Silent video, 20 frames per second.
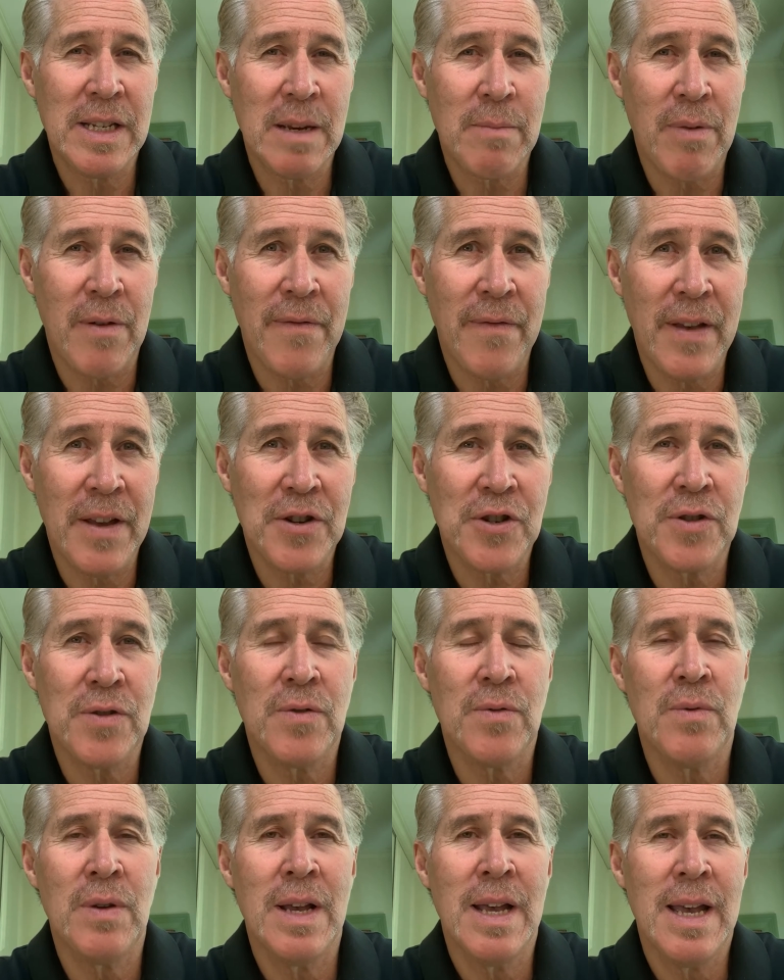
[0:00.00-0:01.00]

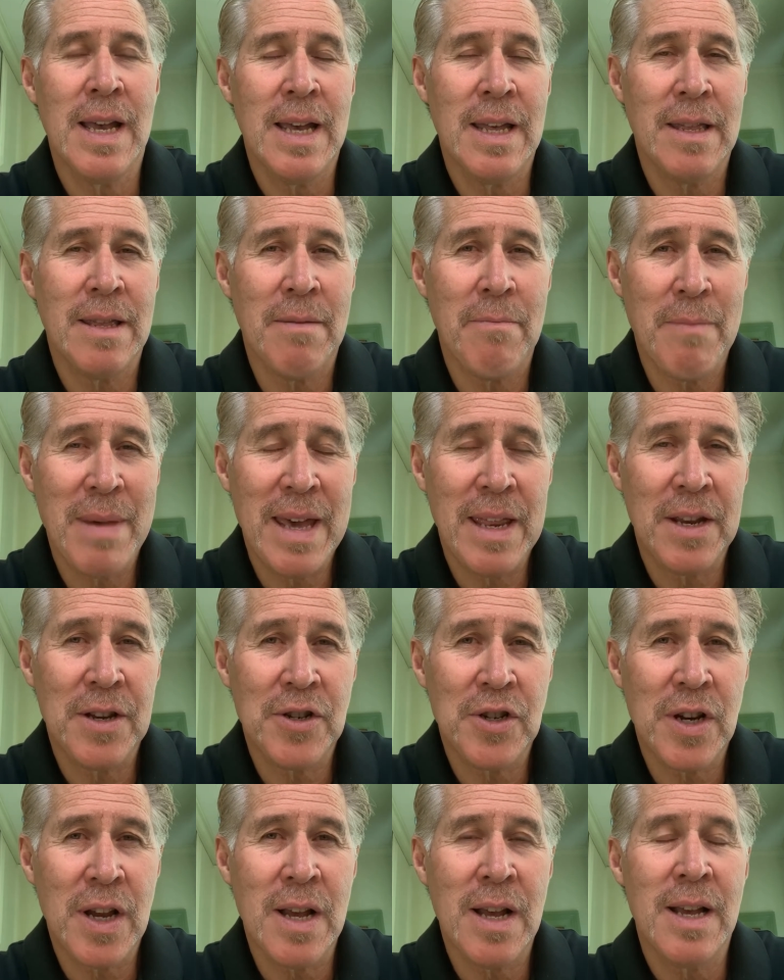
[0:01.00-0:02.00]
professional, the
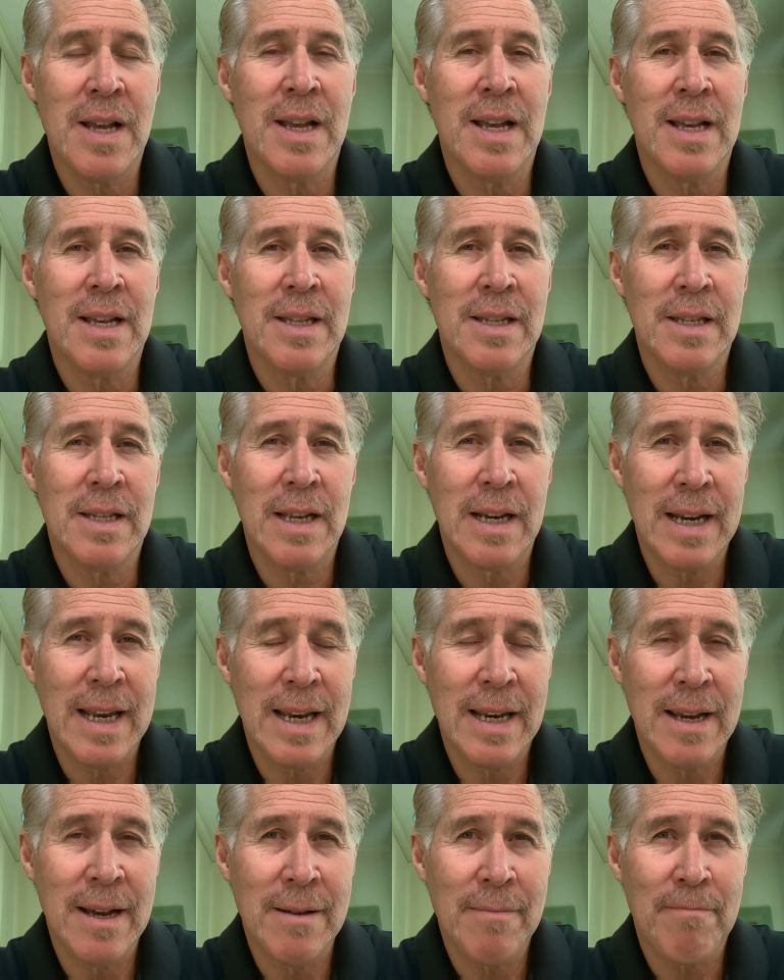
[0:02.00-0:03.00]
manager, the
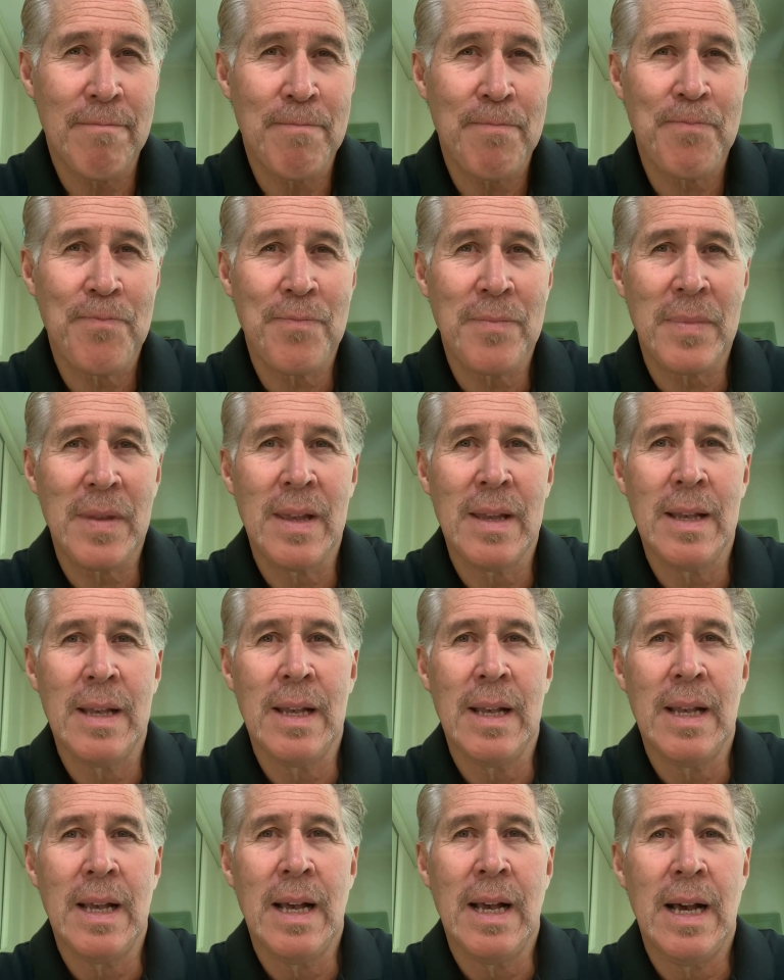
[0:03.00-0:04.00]
leader.
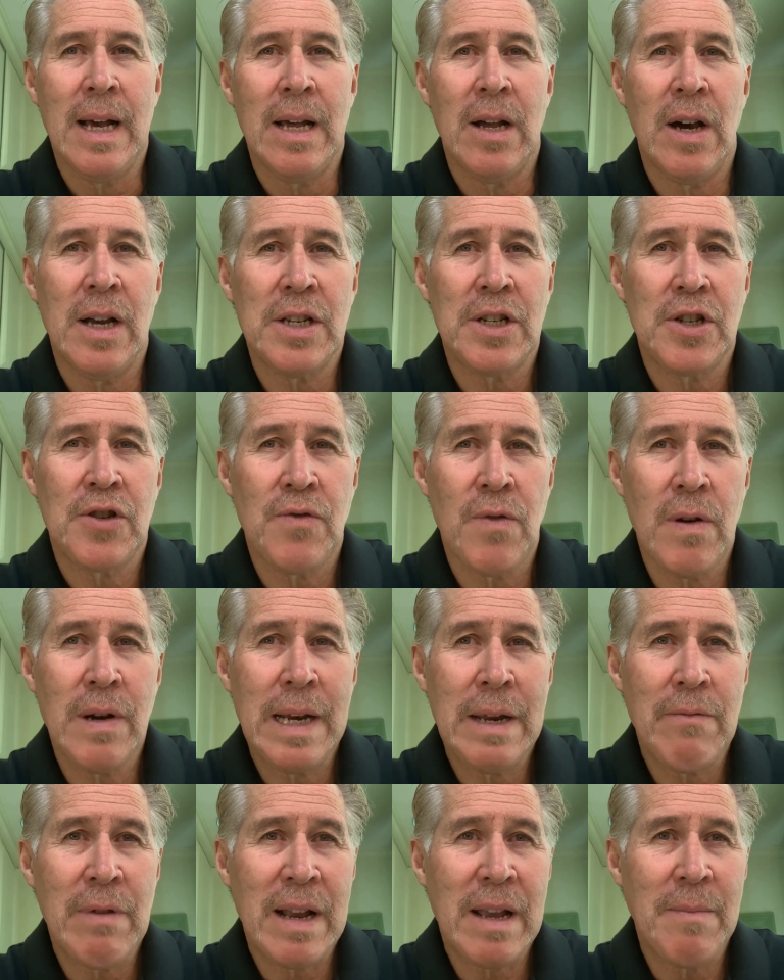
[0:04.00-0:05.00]
I strongly
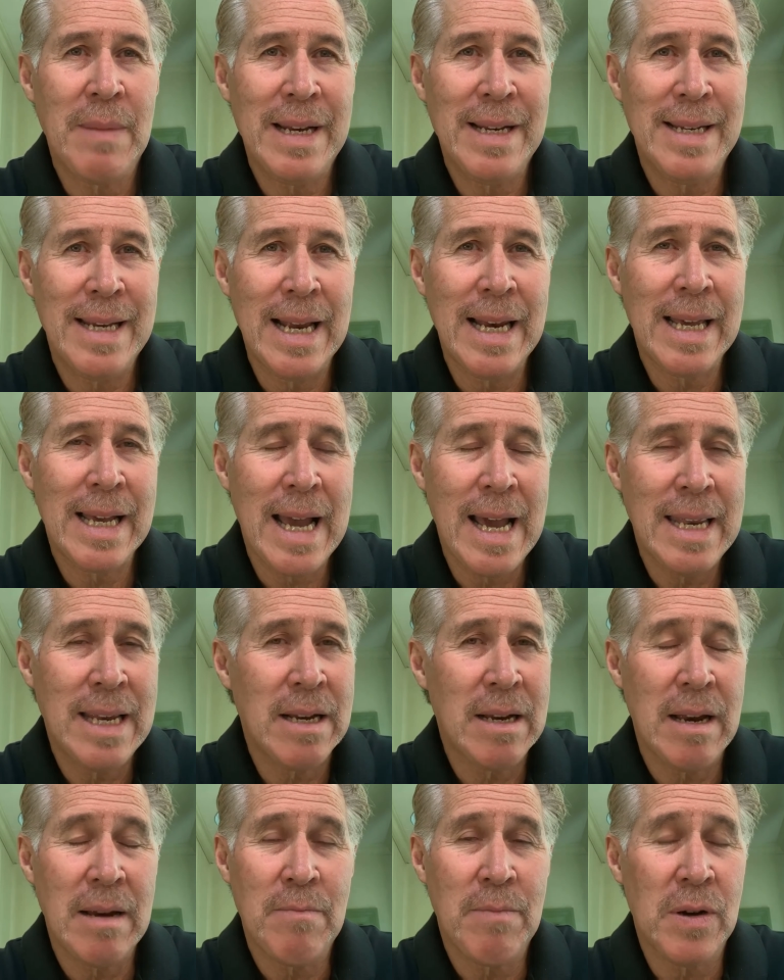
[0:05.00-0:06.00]
recommend delegate
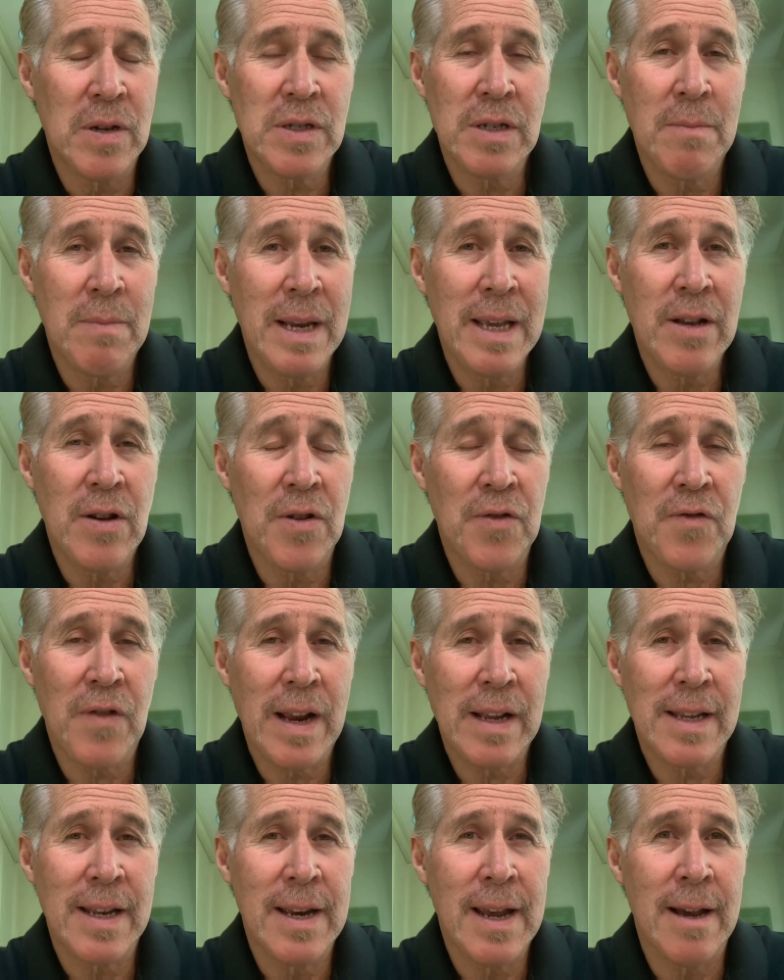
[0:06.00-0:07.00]
it and possibly
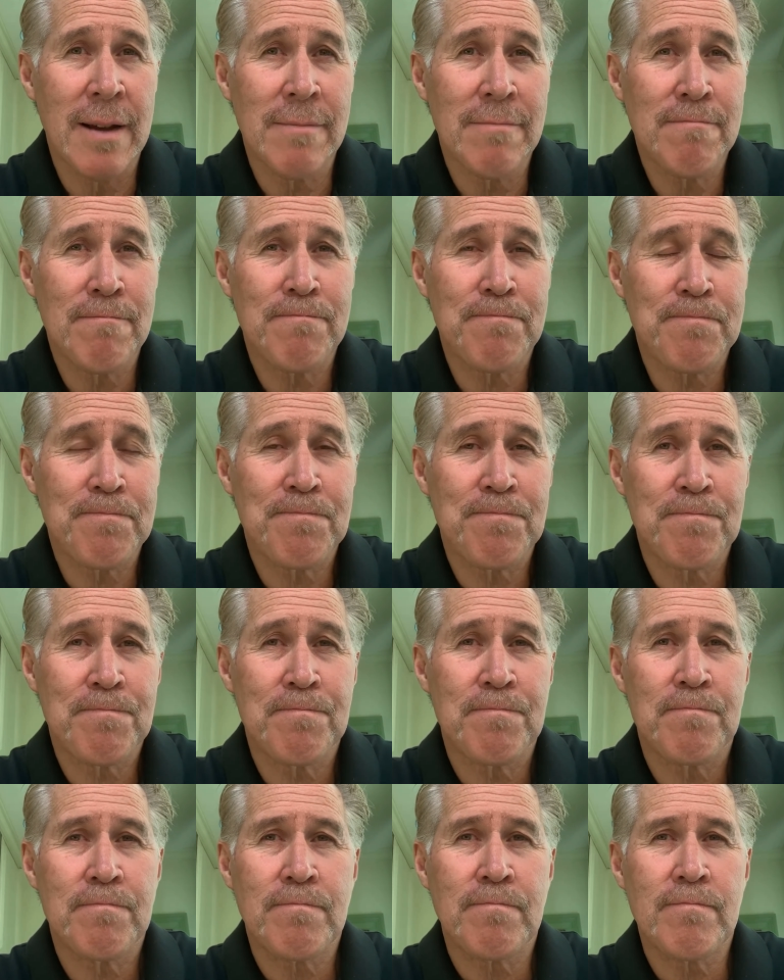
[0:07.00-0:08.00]
contract it out.
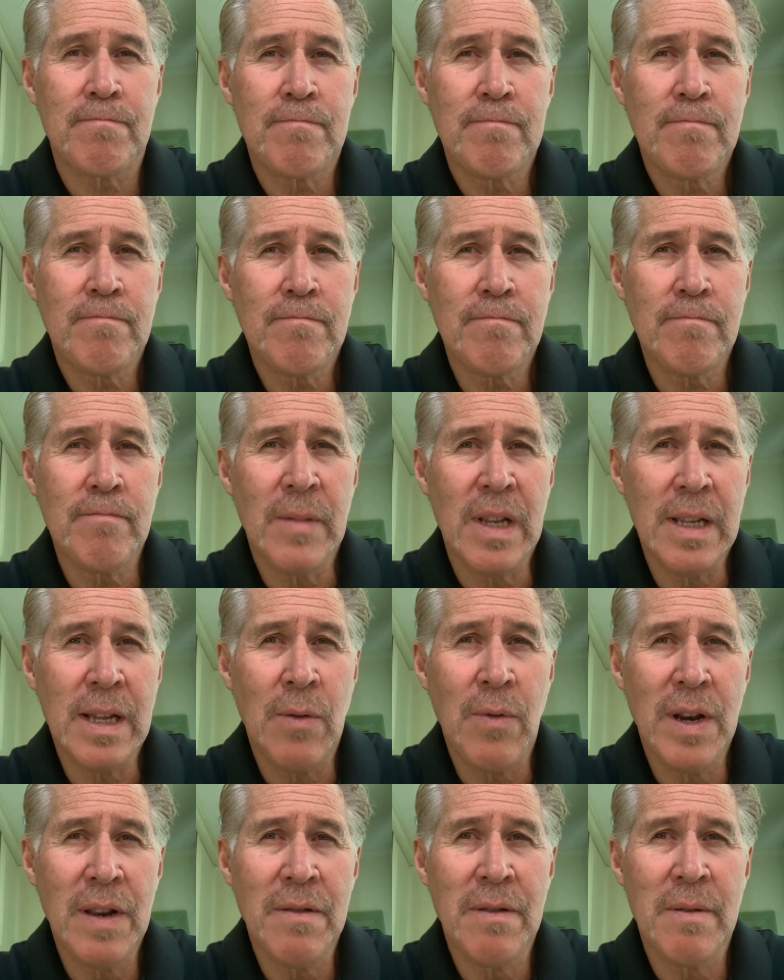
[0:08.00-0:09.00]
Now,
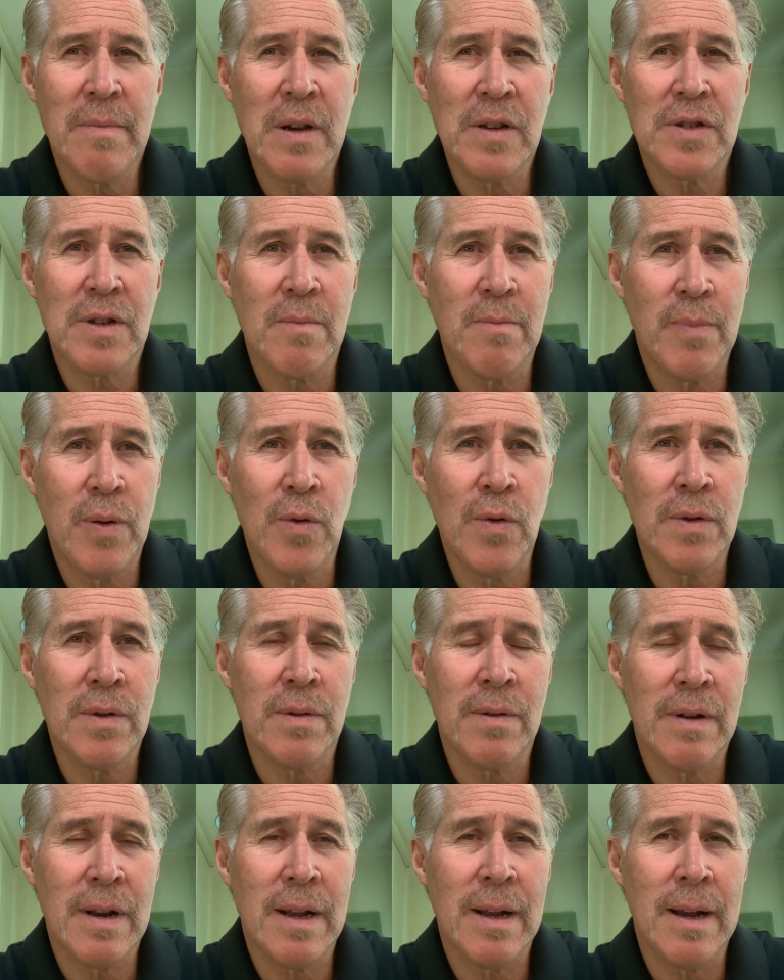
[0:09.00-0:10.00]
one of the most
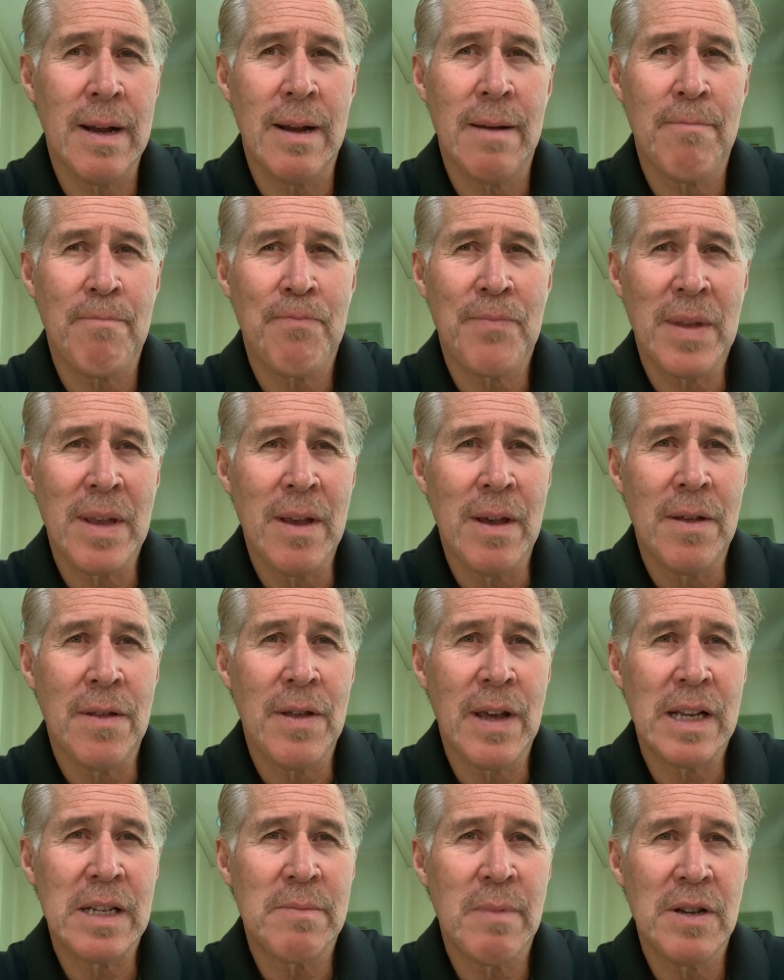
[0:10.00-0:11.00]
important
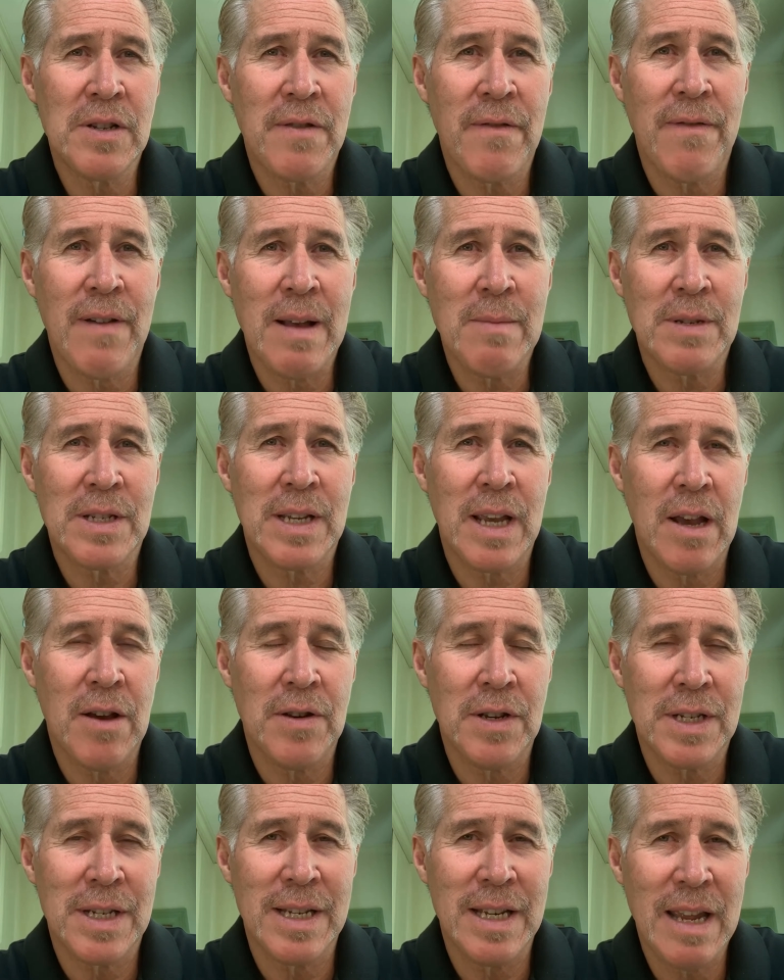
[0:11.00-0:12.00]
things most pharmacy
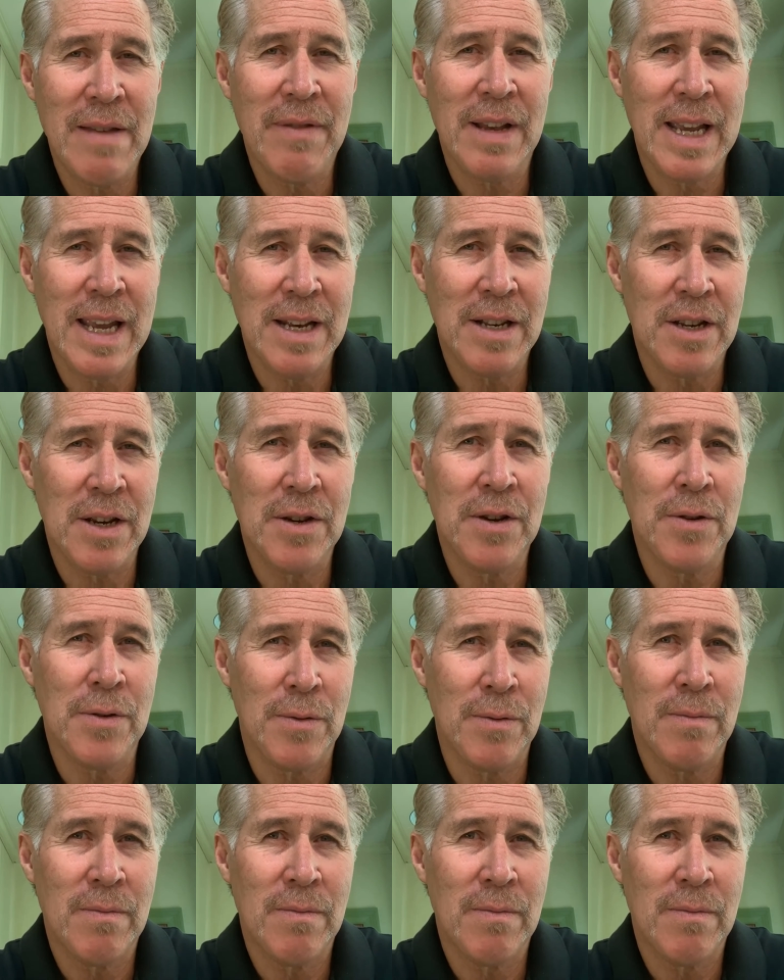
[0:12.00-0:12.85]
owners never get to do,